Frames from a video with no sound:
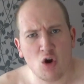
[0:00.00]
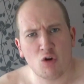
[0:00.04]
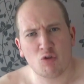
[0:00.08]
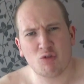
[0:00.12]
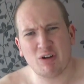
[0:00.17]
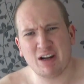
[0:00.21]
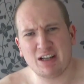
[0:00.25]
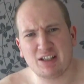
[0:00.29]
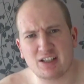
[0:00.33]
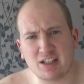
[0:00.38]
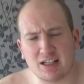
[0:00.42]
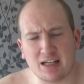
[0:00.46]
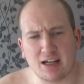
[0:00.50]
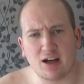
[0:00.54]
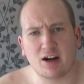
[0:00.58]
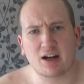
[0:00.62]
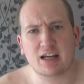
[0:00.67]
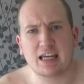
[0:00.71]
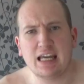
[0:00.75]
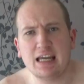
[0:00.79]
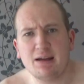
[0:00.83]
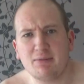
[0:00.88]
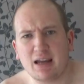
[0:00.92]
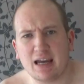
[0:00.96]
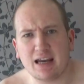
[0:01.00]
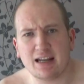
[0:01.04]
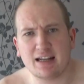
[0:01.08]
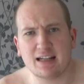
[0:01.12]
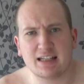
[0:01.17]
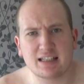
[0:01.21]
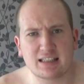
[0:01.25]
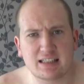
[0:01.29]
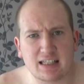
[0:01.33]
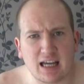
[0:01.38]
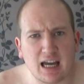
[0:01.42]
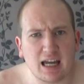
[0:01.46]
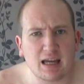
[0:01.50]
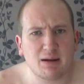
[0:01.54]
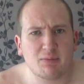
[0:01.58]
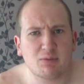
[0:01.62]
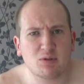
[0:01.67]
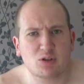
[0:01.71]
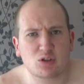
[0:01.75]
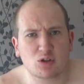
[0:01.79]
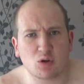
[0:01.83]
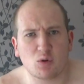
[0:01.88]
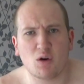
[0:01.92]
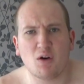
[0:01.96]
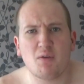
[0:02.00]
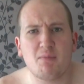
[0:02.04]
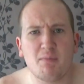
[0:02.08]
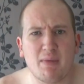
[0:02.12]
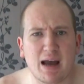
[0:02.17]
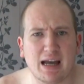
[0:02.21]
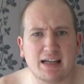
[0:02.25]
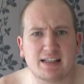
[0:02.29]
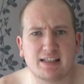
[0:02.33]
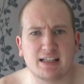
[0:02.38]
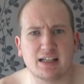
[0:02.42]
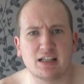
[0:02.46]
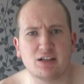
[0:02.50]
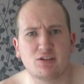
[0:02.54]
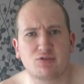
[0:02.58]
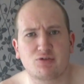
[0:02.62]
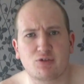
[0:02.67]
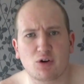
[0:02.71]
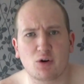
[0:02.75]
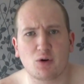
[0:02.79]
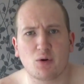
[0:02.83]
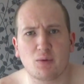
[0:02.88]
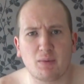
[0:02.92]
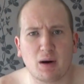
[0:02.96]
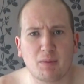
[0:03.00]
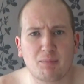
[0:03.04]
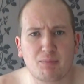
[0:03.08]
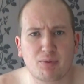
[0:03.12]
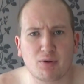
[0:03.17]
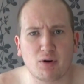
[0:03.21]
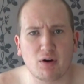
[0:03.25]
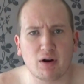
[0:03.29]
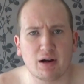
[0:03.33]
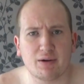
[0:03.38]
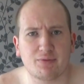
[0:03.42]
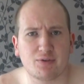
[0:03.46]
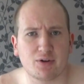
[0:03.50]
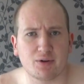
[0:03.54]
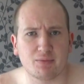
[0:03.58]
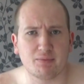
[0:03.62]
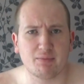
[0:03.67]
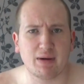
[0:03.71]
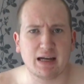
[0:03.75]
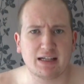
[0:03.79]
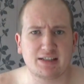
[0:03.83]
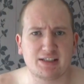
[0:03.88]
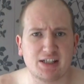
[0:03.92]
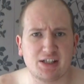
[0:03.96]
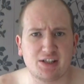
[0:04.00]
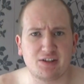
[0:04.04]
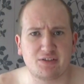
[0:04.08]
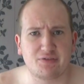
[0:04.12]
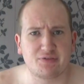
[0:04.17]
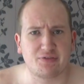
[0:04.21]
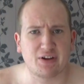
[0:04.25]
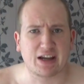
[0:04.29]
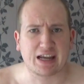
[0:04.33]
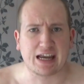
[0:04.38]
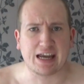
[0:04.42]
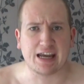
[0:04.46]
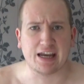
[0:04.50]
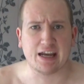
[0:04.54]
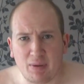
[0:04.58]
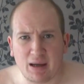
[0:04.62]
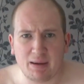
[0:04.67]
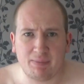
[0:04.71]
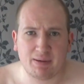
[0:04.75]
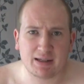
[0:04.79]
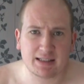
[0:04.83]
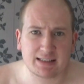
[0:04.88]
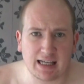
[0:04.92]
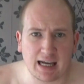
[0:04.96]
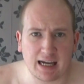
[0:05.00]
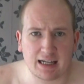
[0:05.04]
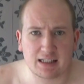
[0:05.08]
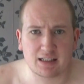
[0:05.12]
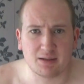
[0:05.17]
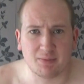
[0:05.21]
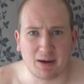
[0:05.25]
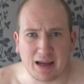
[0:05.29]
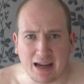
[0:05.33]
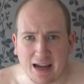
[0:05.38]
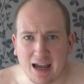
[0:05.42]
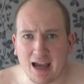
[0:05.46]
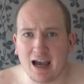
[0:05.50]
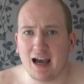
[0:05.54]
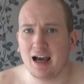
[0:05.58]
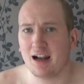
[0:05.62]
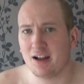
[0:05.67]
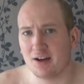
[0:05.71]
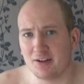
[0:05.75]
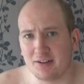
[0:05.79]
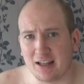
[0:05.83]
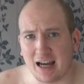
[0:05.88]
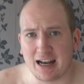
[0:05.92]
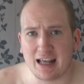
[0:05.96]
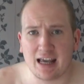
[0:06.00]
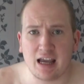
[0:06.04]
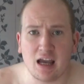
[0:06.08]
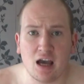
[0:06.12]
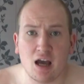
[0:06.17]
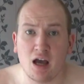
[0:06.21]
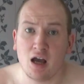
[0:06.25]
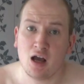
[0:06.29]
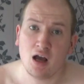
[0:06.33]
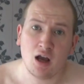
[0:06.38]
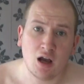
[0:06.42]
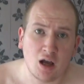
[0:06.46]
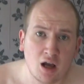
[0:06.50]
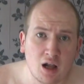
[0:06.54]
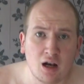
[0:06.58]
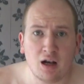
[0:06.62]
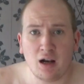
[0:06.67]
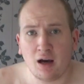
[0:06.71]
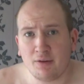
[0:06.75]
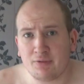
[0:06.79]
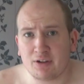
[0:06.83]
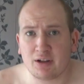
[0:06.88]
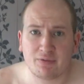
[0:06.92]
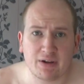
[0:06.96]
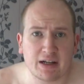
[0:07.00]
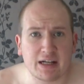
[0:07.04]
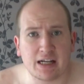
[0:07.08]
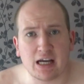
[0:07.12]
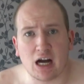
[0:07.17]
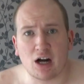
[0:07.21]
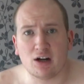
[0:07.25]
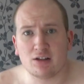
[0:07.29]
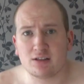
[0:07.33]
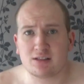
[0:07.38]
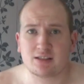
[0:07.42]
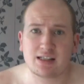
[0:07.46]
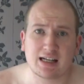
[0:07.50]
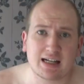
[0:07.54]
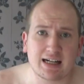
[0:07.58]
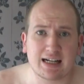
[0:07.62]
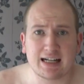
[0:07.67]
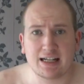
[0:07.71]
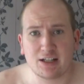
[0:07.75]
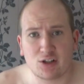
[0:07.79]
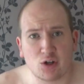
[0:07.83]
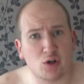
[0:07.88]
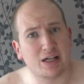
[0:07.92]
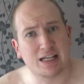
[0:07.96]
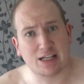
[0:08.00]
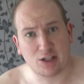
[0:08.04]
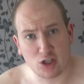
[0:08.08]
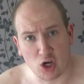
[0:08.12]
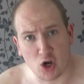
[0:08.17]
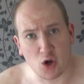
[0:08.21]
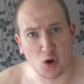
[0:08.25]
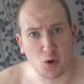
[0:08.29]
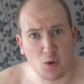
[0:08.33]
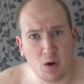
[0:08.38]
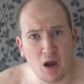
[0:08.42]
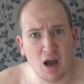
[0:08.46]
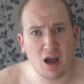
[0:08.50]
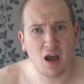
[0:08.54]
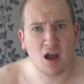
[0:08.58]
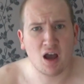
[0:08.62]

Recently I keep getting the same sort of message through on my private message thingy. People are saying to me, hello Danny, love your videos, diddly diddly do.